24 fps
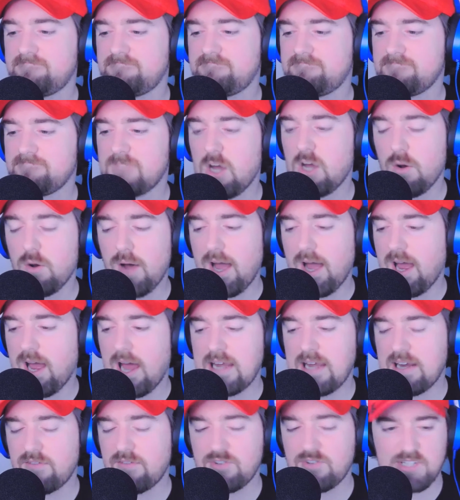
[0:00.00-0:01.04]
Though I
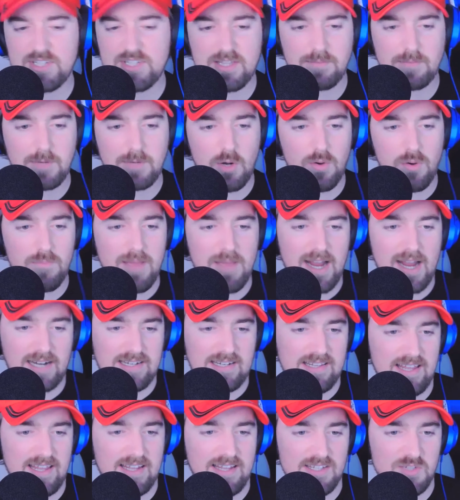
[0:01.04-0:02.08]
never see them going back
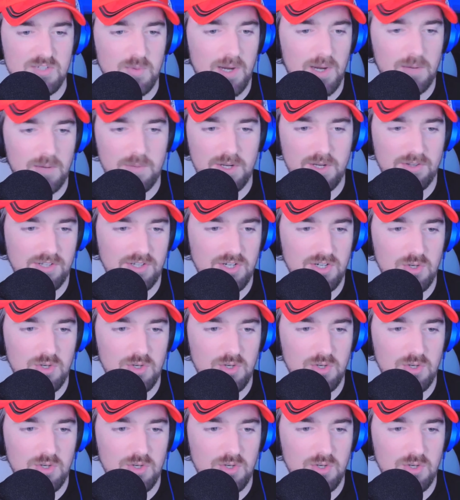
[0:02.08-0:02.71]
to that. That's why we only do